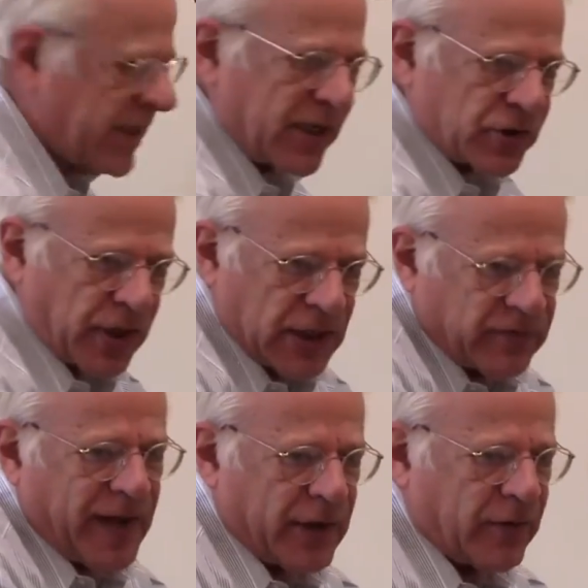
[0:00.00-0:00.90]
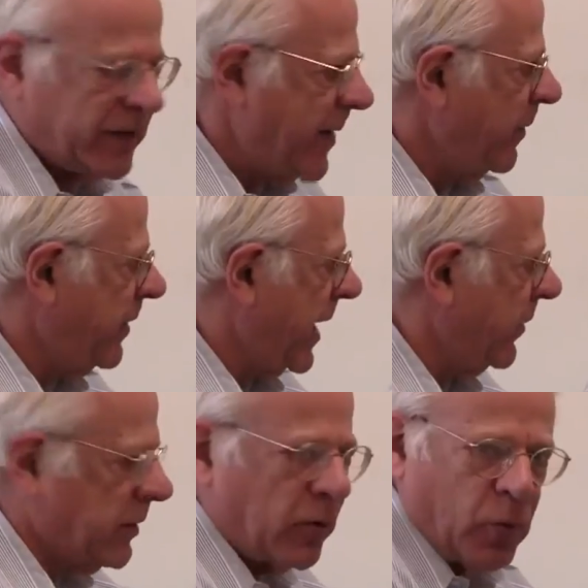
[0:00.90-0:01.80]
as the exchange value of labor
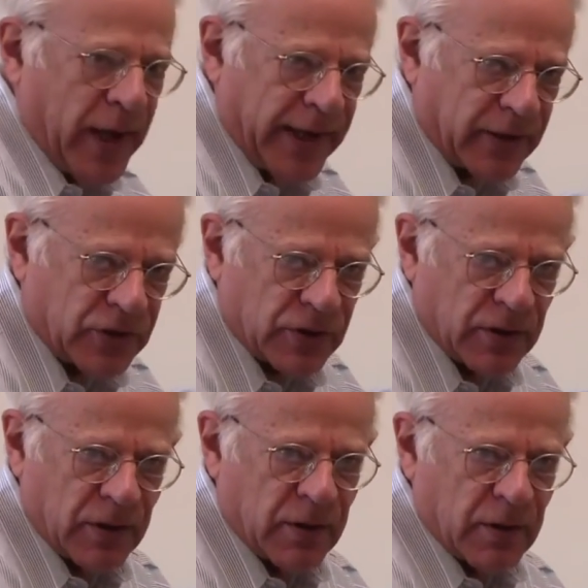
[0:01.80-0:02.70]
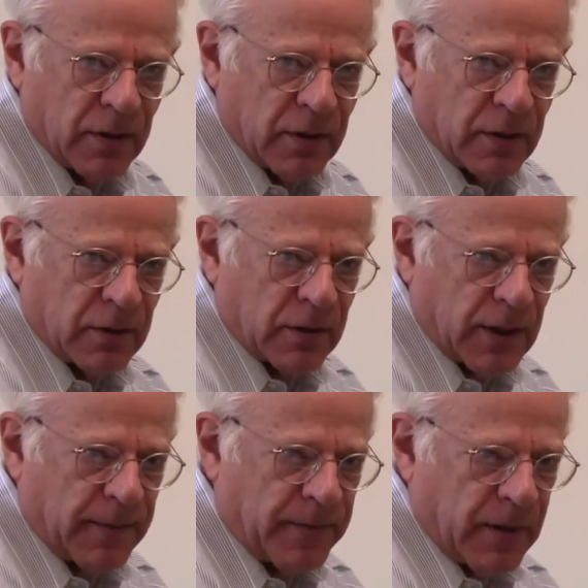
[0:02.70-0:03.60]
power, the wage.
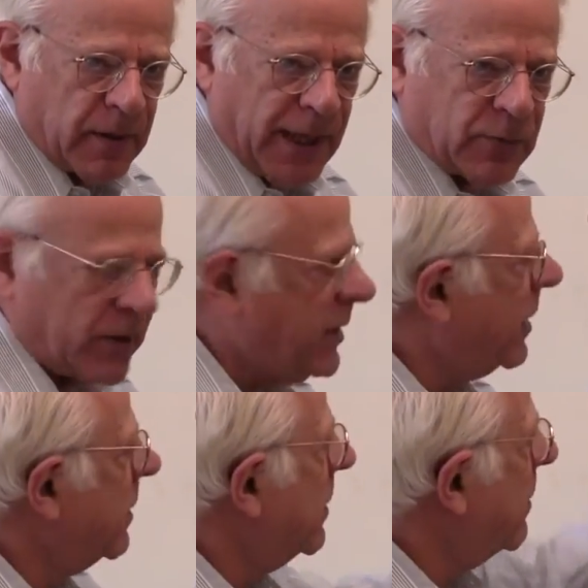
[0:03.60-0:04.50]
Okay, that's what the